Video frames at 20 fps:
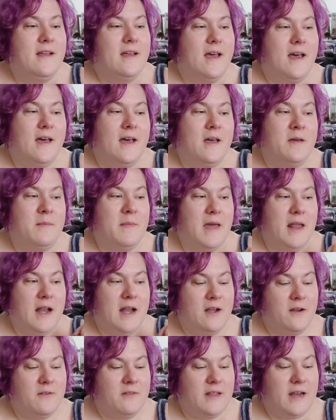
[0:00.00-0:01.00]
And I
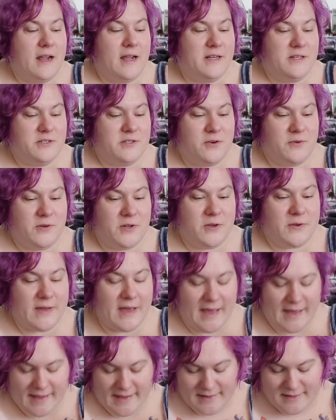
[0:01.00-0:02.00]
know that I had shown you
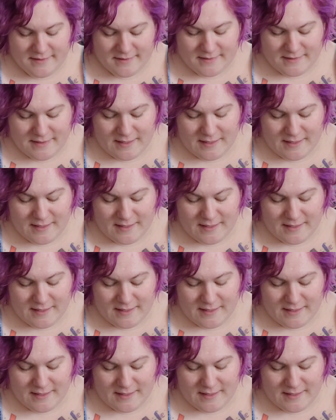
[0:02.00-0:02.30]
guys